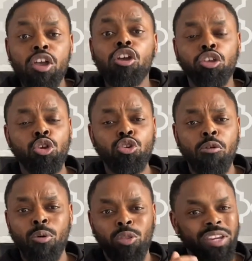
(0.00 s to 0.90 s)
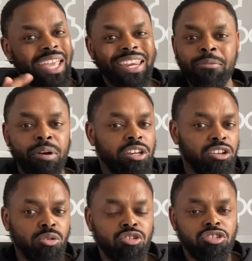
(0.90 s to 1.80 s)
you know more than anybody in
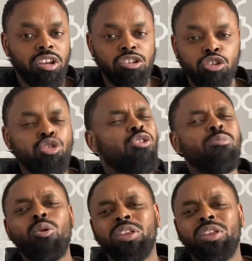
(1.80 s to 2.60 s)
your church, you know more than